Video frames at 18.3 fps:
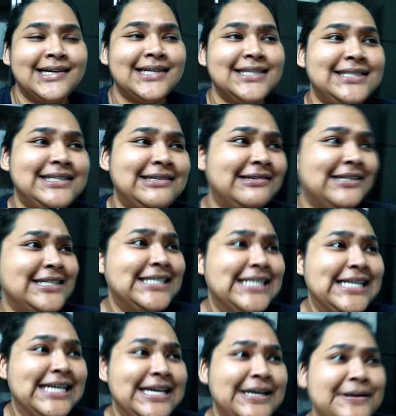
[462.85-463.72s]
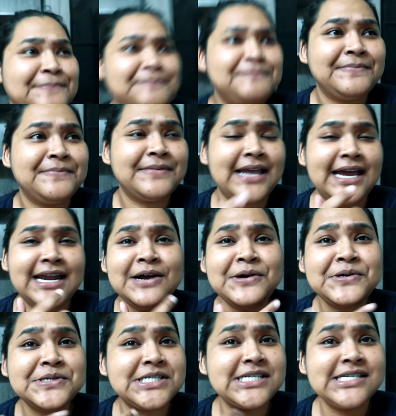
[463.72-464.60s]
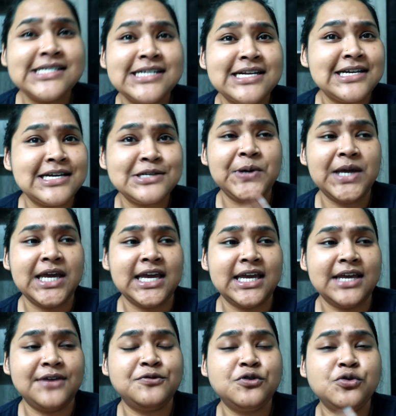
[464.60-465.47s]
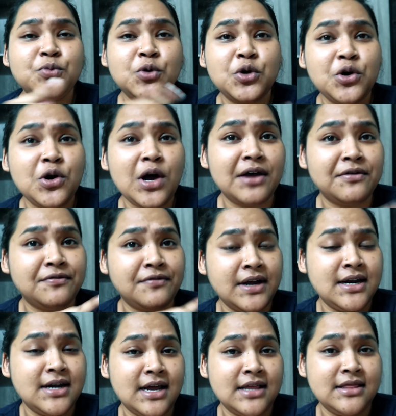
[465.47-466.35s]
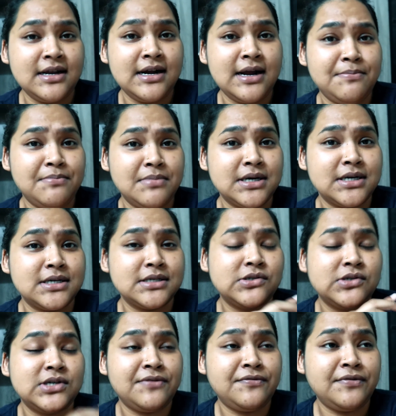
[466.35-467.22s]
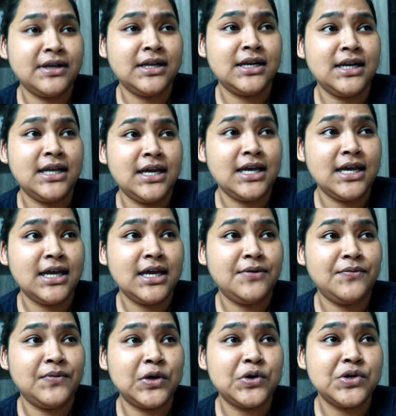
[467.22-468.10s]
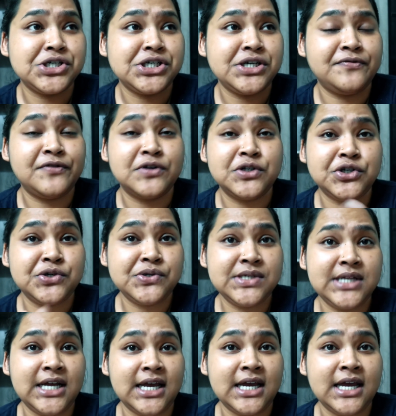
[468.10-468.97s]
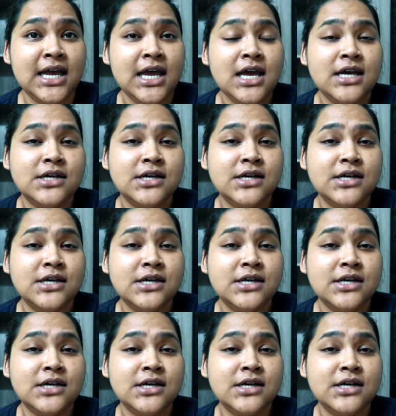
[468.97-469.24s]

Seriously? And I was just thinking, okay, if tomorrow I find another number, so definitely we're gonna ship on Tuesday.